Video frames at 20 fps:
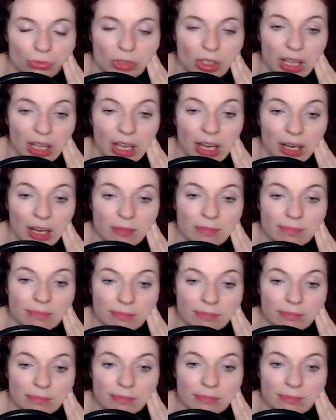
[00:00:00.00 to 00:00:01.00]
Yeah.
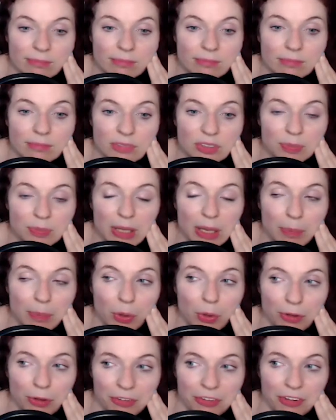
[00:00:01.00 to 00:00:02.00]
Yeah,
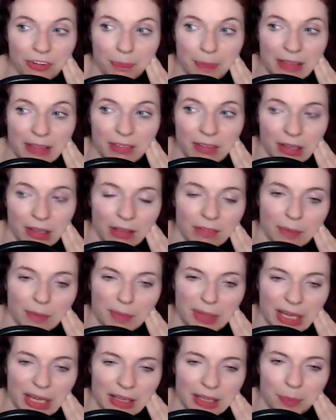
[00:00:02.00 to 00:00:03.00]
poker's expensive. I
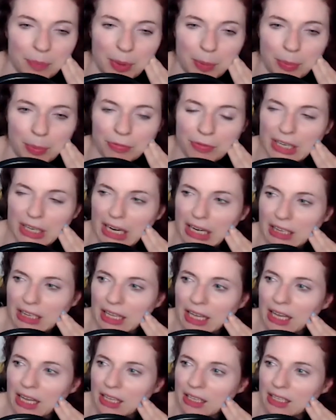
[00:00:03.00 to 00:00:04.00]
mean, I think people forget
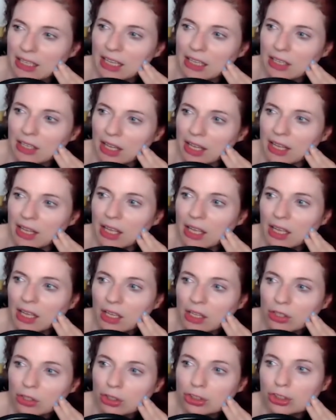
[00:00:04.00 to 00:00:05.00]
that like
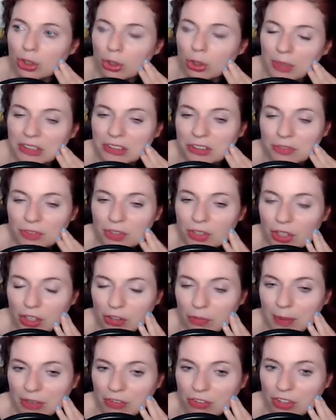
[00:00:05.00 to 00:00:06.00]
there's so much of
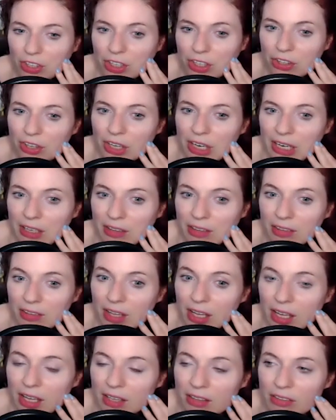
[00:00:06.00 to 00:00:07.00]
especially in the United
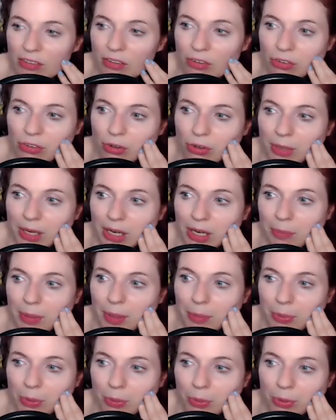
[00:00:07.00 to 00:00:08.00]
States, there's so many
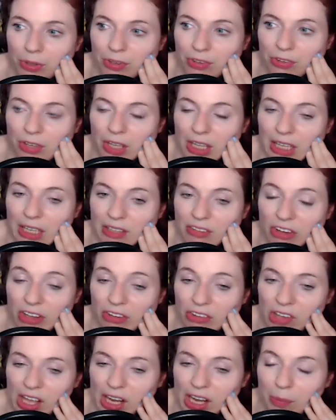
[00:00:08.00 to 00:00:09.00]
people who are just
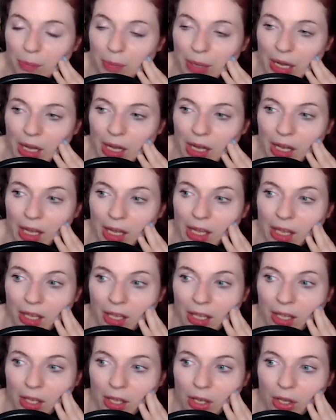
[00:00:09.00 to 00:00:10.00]
getting
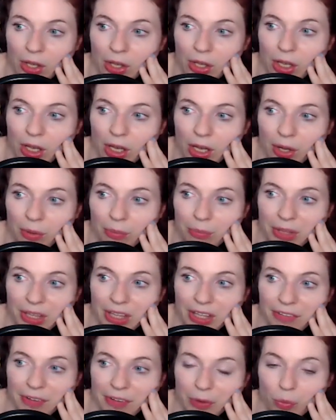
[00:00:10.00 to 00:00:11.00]
by,
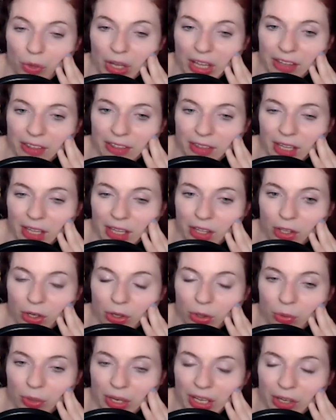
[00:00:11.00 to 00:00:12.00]
even with like,
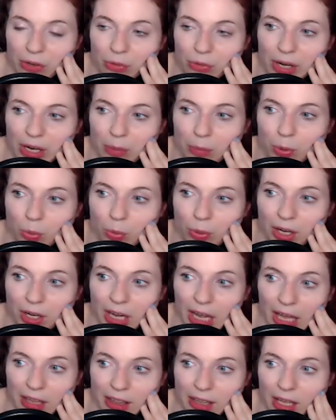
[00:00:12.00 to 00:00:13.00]
incredible work
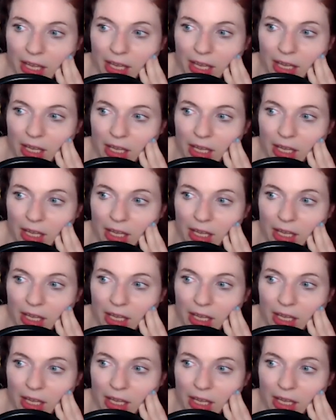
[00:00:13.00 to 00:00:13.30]
ethic.